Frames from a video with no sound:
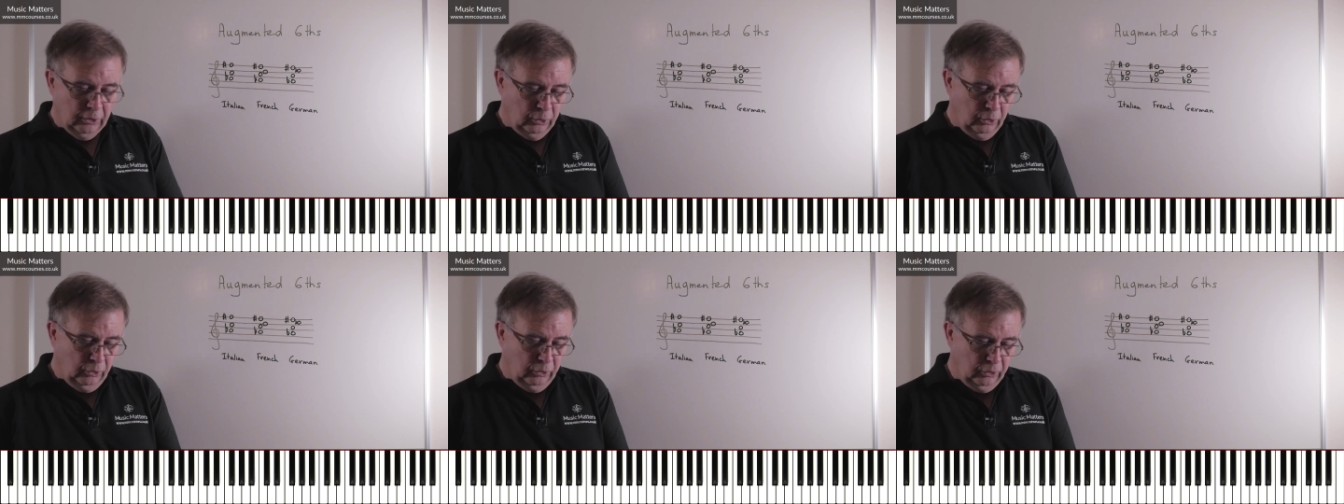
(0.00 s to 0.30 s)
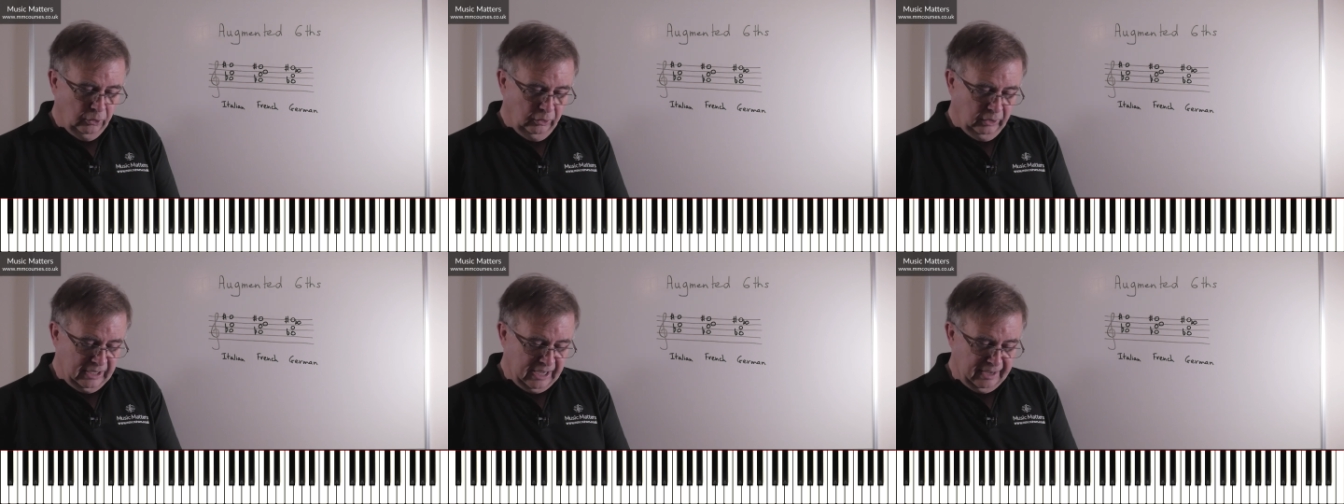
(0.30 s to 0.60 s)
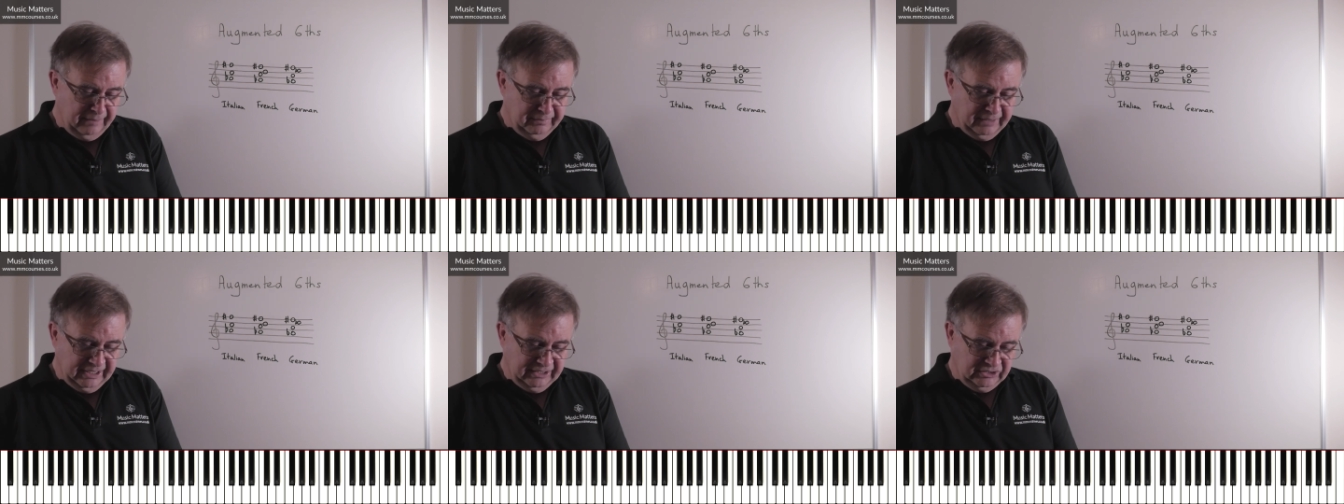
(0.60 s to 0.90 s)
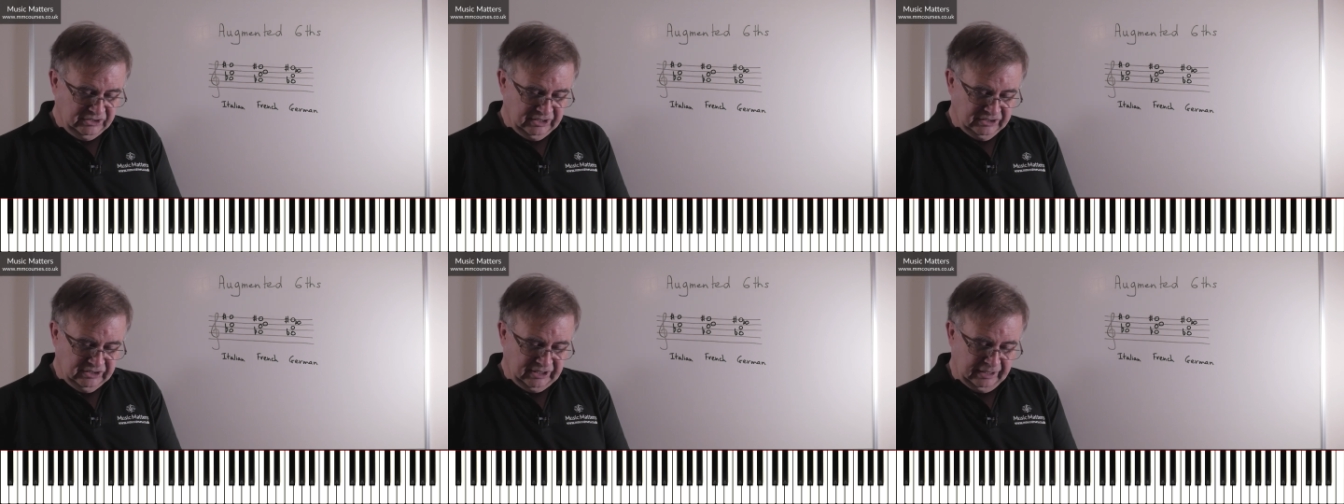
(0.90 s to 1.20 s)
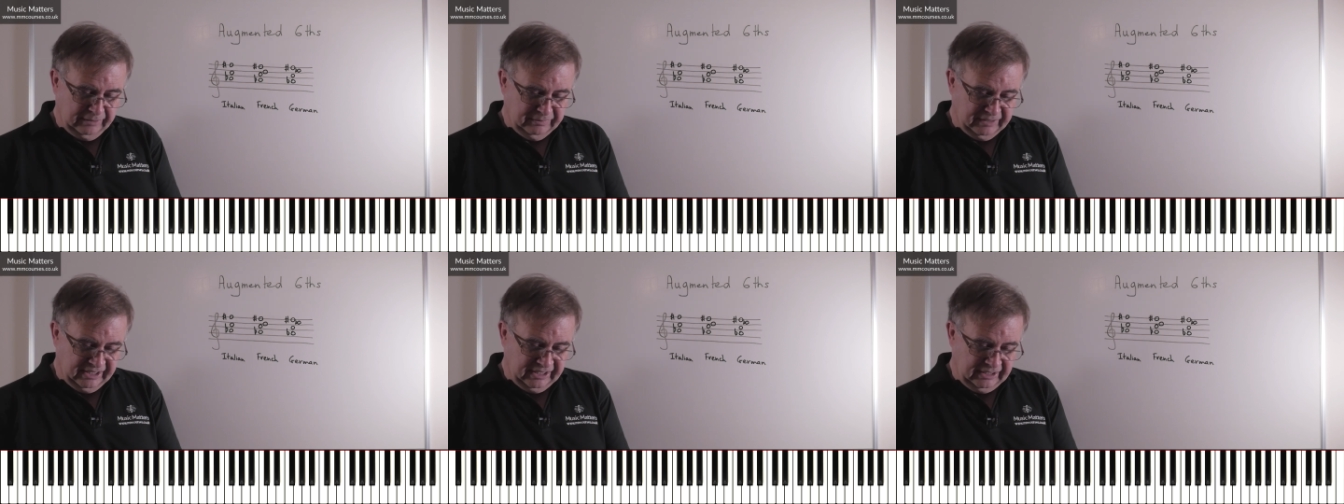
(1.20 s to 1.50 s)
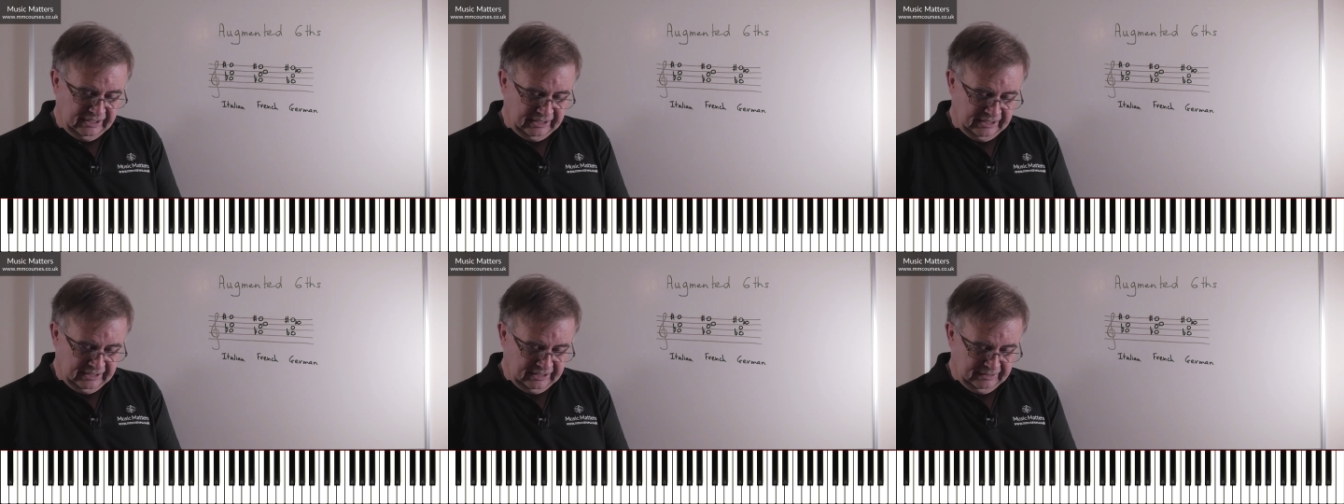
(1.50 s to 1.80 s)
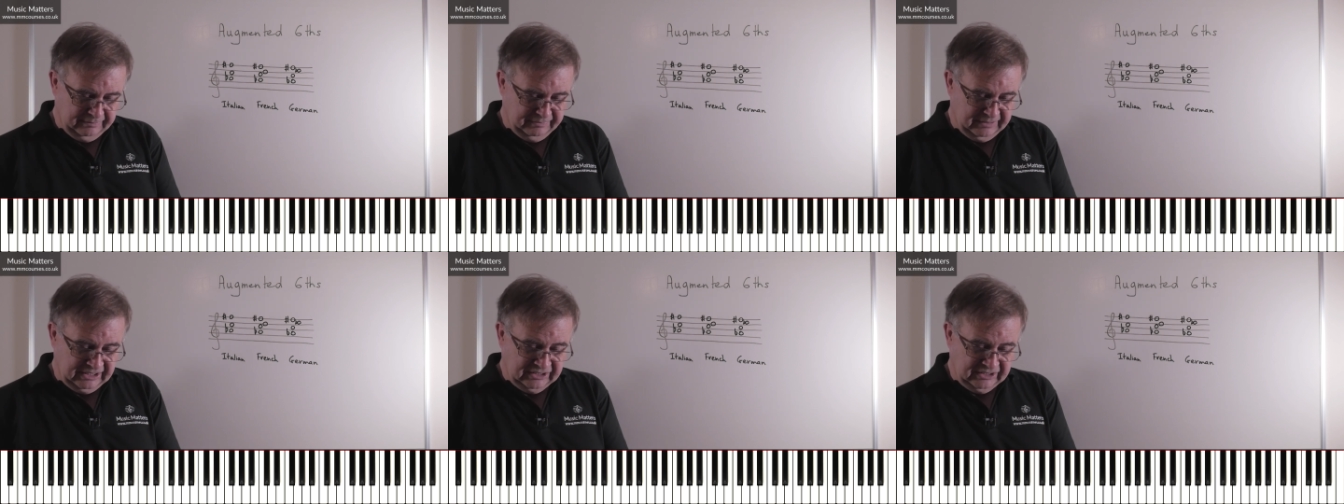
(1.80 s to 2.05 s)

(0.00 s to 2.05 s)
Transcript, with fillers: Or I might just take my um,